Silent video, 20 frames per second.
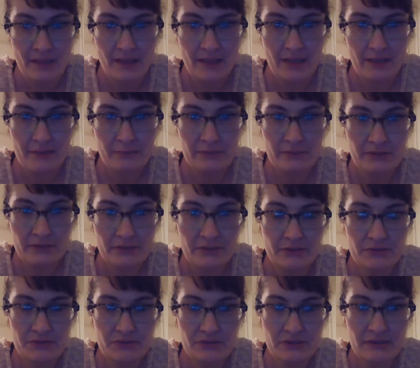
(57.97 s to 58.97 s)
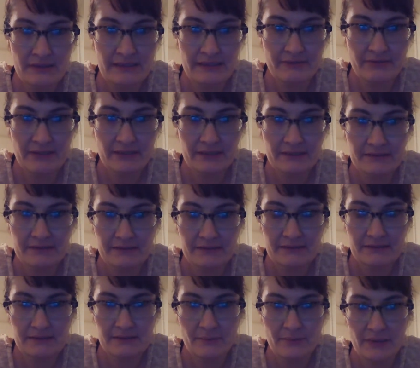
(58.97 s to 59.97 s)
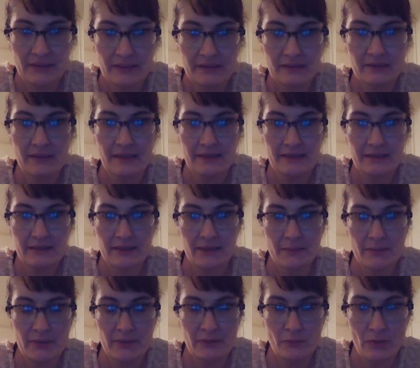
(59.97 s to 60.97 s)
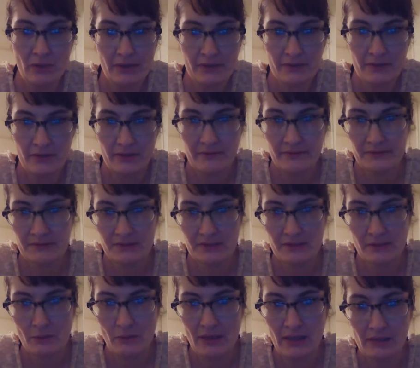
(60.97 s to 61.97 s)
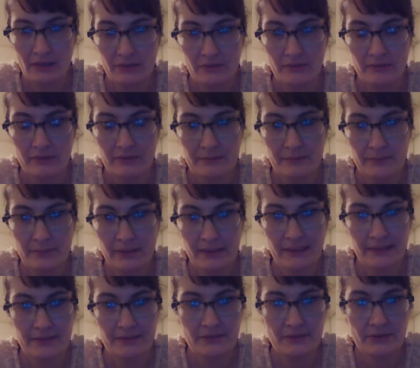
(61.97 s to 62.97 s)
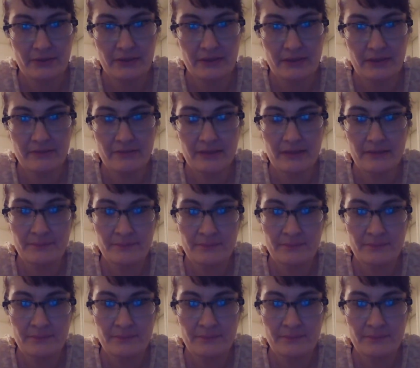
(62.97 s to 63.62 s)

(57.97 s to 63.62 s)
and we'll usually give it something like a little bit of water if it's a wild growing plant or you can give it